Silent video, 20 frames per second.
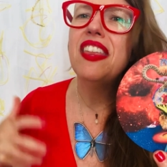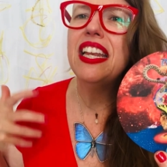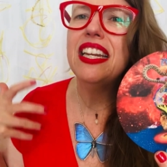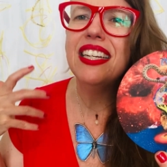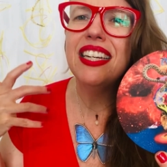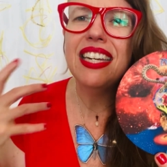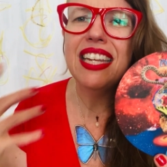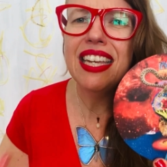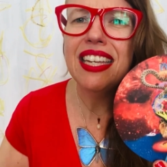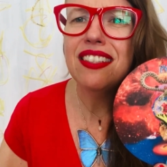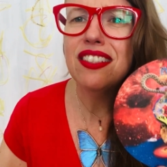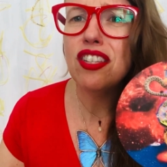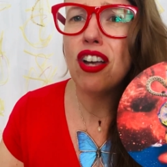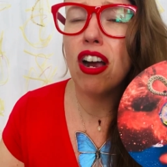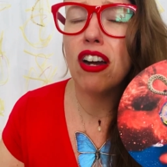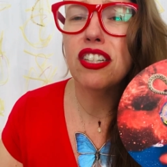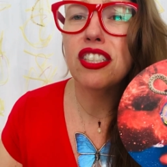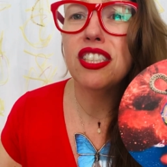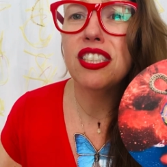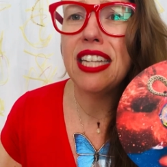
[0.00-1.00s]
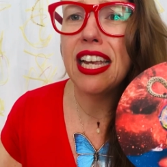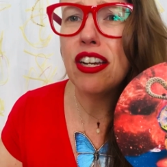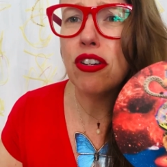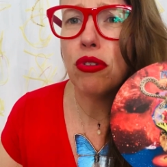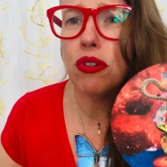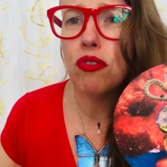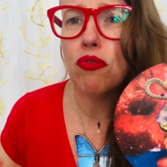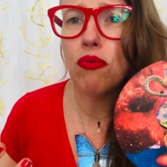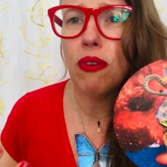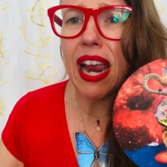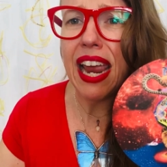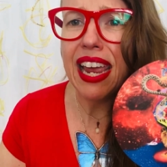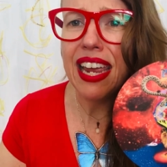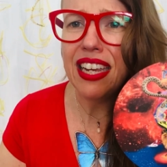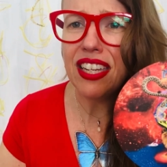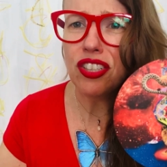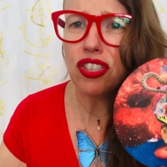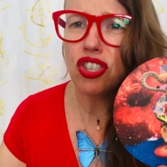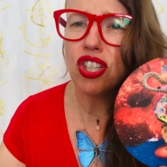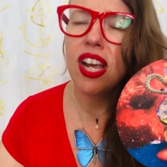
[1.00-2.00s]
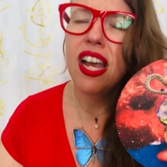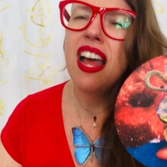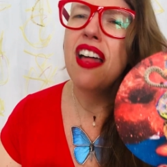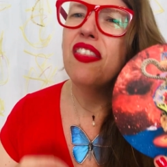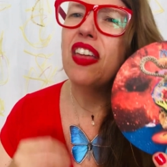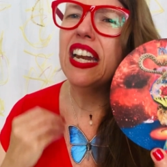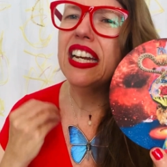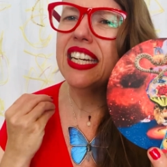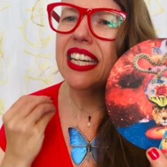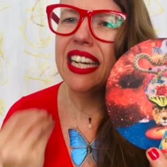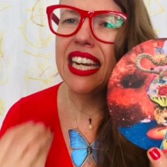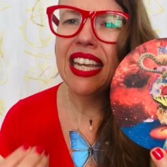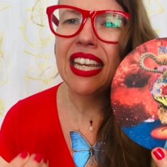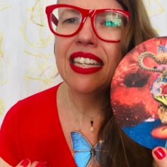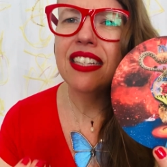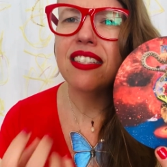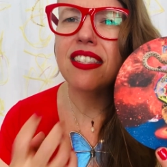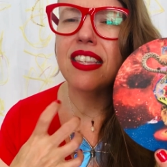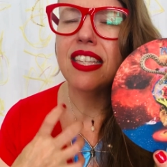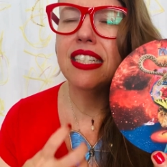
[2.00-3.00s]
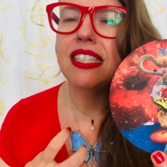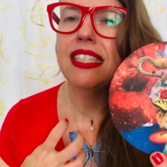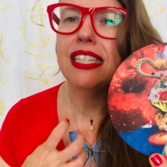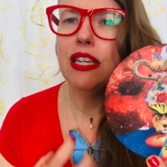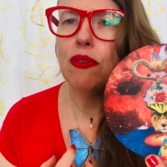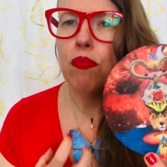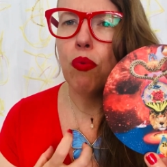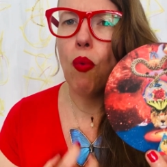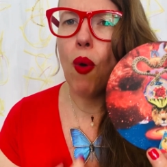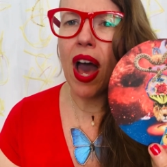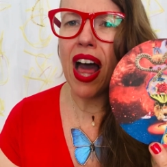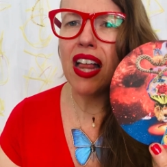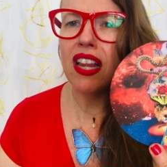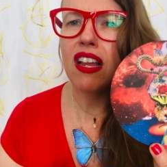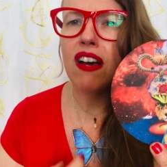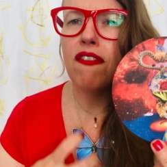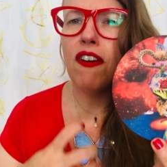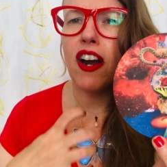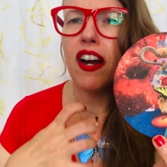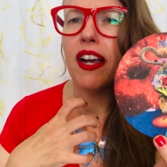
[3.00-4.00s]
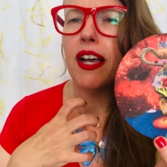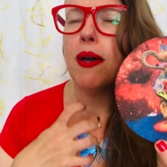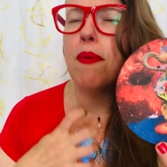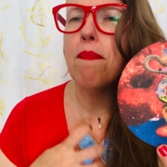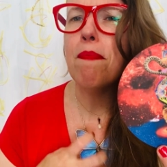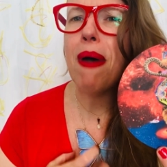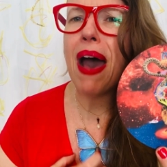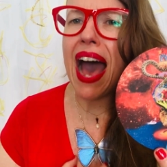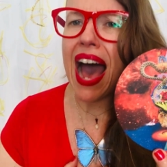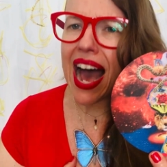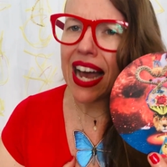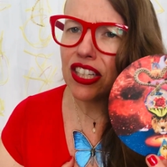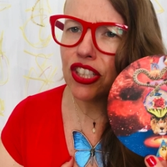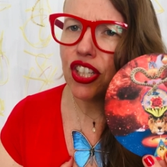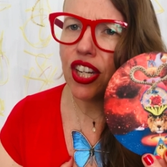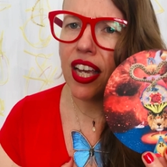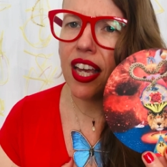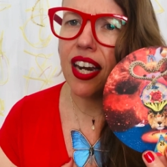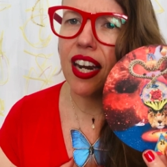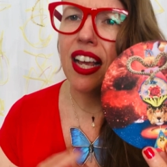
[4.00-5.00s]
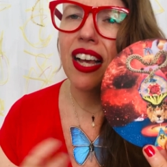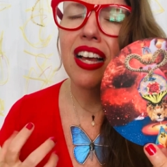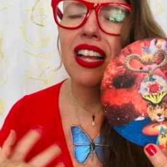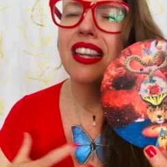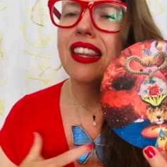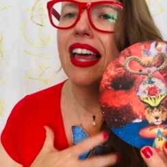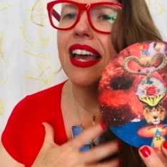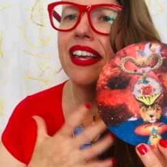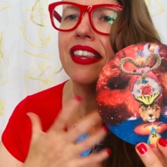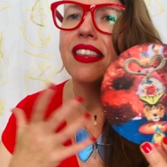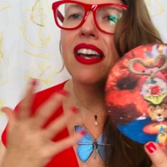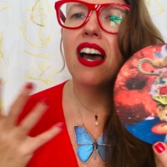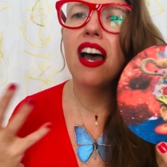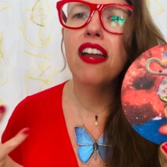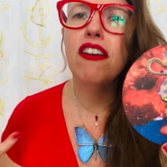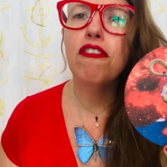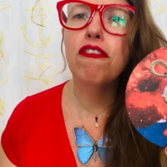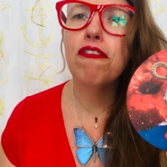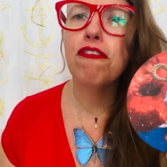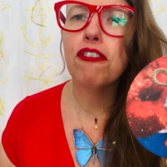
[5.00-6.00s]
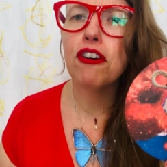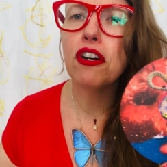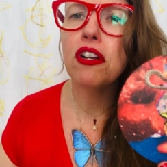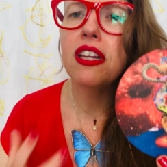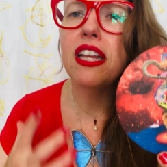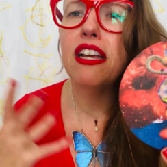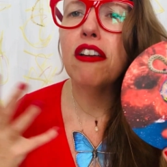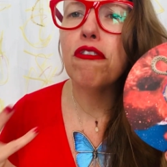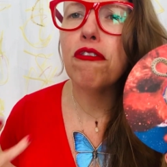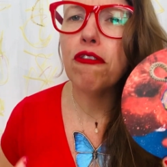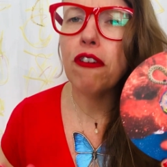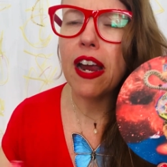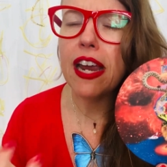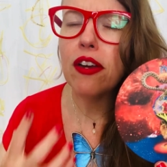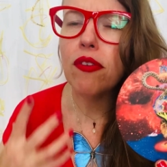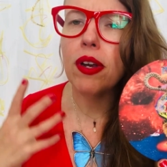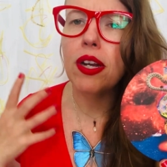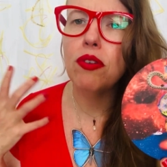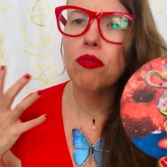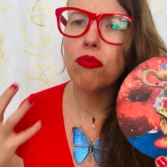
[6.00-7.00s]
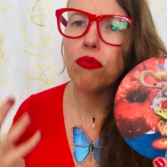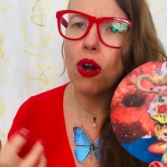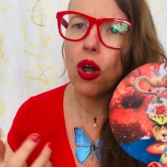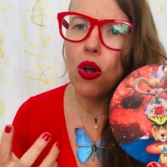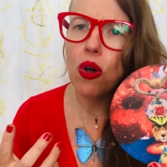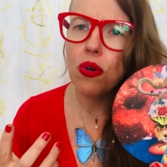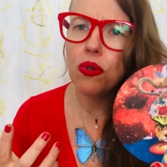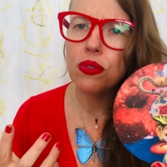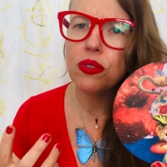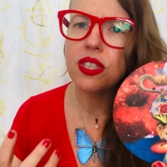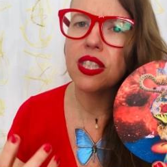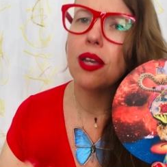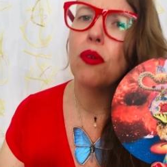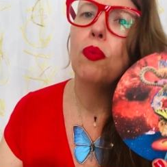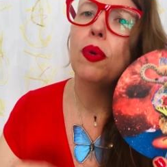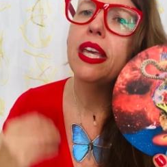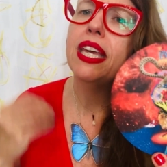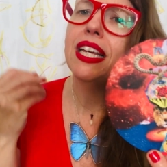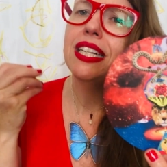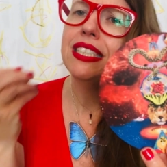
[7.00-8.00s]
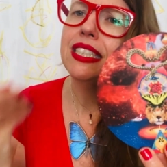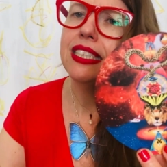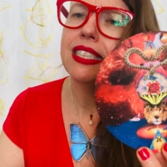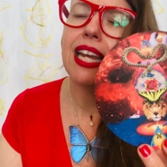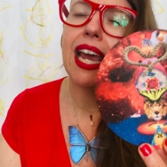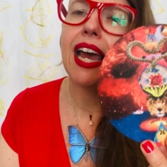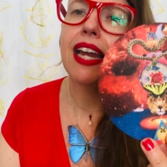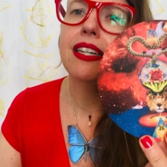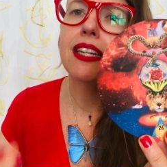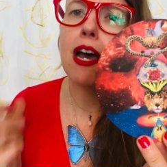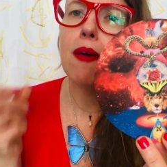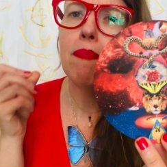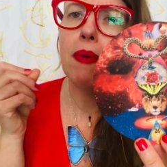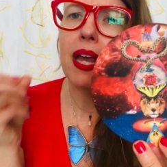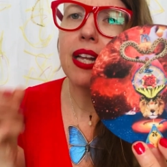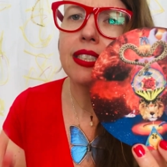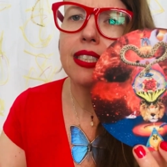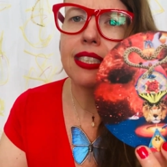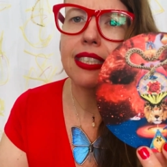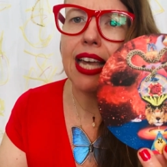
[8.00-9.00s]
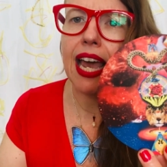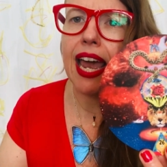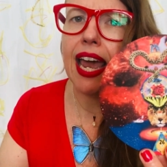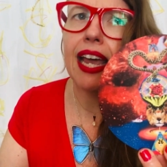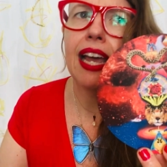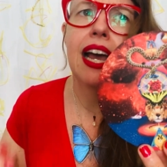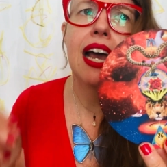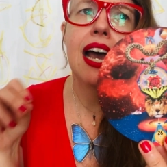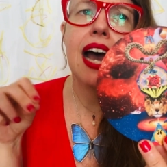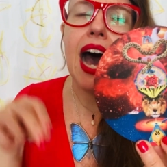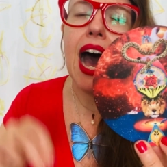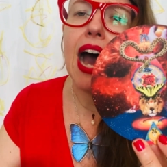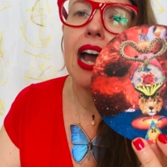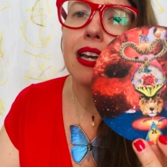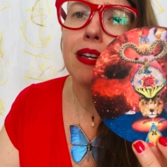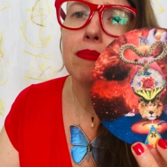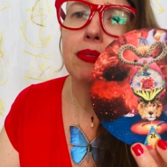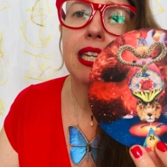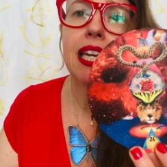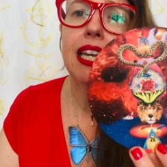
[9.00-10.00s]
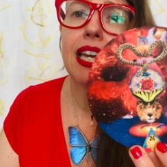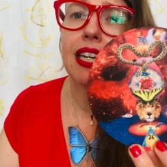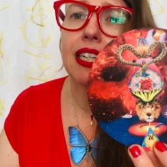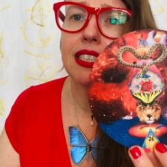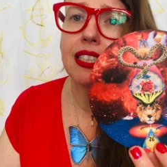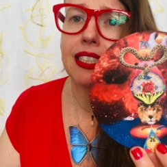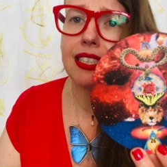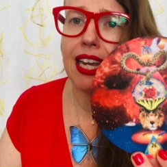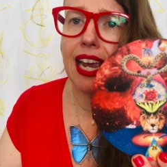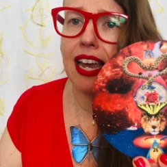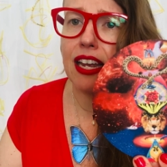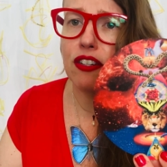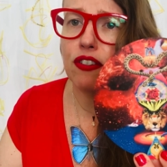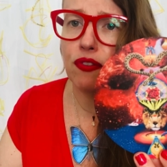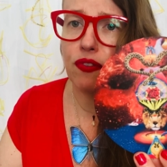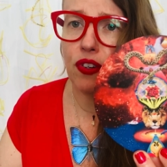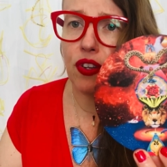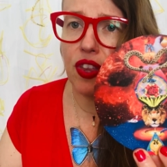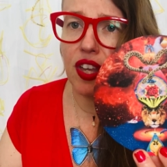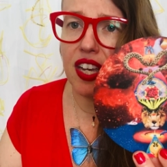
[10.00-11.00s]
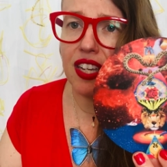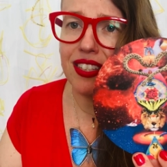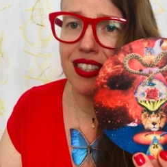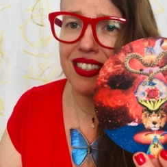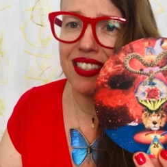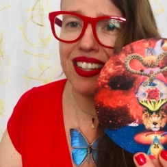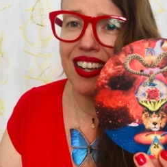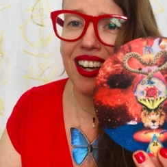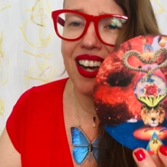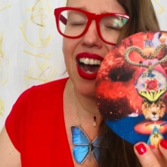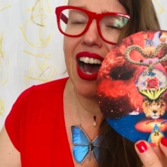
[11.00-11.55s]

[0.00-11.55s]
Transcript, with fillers: that needs our sacred rage, that needs the deep well of our compassion, like the unfurling fragrant rose, that we can stand up and say, I am taking a stand for this.